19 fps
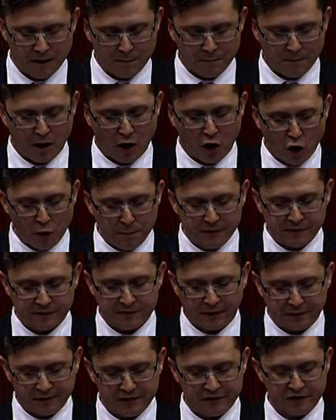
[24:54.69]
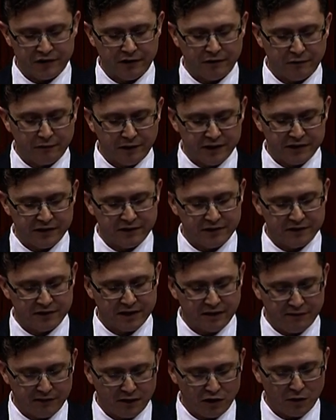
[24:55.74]
My hope is that this generation is
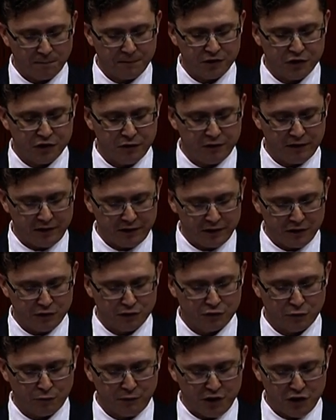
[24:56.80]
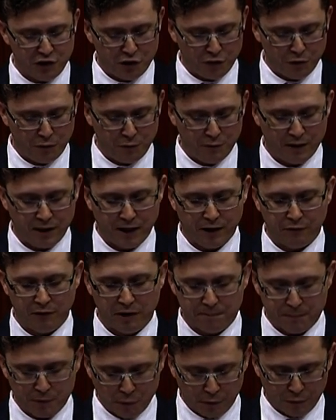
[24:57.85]
given the opportunity to renew and
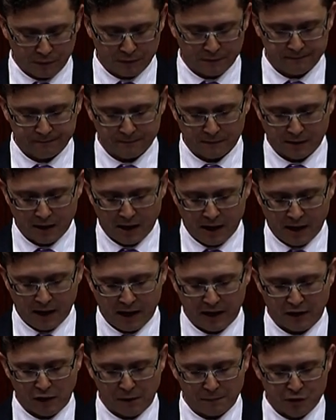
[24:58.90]
rebuild, and I'm